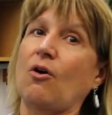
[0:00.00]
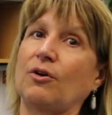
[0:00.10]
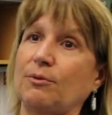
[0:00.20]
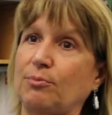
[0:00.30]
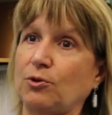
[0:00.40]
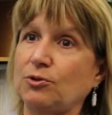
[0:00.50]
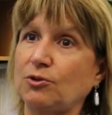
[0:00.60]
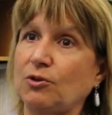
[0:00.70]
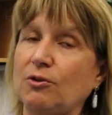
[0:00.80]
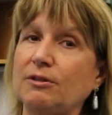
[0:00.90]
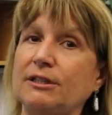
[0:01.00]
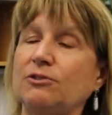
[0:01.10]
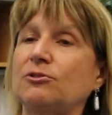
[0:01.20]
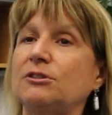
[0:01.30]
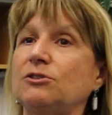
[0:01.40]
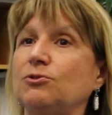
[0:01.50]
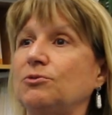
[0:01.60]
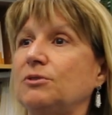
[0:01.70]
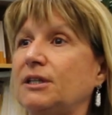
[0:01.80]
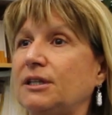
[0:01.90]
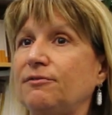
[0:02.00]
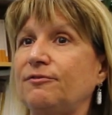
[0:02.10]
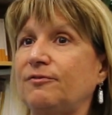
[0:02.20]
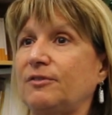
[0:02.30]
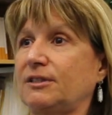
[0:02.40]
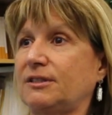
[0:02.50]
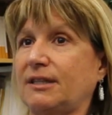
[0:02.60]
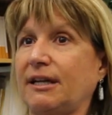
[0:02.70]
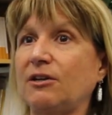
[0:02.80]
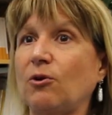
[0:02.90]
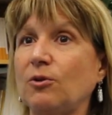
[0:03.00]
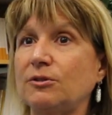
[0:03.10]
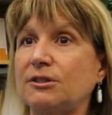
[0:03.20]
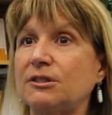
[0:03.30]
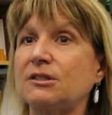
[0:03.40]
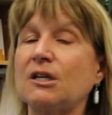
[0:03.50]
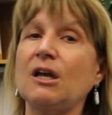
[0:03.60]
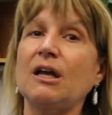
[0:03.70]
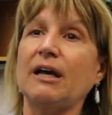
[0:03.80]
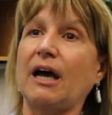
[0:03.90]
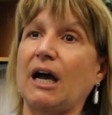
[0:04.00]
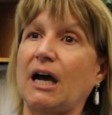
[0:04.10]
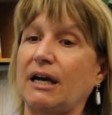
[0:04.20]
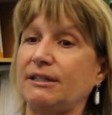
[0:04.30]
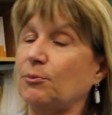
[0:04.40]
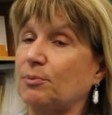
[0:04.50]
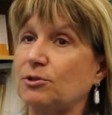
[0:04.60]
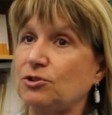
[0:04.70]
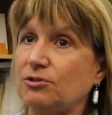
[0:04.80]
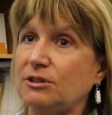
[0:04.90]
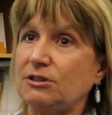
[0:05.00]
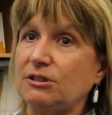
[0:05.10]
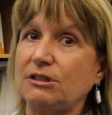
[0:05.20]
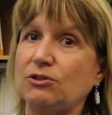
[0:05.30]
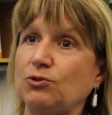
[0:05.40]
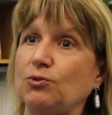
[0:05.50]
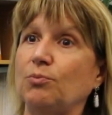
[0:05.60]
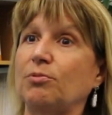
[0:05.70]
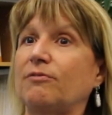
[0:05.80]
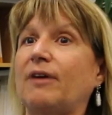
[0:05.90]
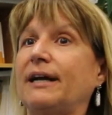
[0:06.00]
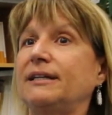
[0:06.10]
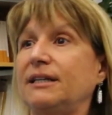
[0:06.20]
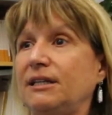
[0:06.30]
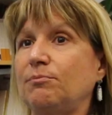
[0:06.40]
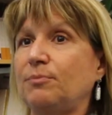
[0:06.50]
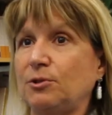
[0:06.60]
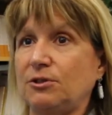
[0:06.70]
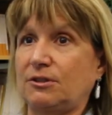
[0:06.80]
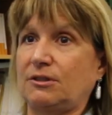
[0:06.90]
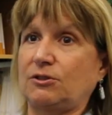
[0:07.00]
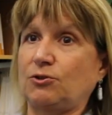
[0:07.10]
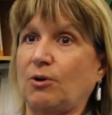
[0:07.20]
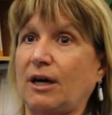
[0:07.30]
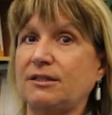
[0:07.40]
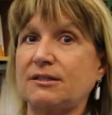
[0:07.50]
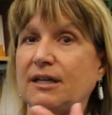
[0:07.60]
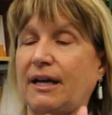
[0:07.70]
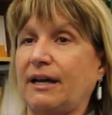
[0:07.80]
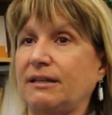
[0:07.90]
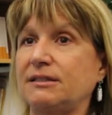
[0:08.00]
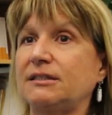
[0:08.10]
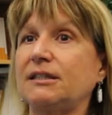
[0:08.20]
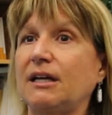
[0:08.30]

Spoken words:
on a protocol in order to give the stakeholders the opportunity to provide inputs to us and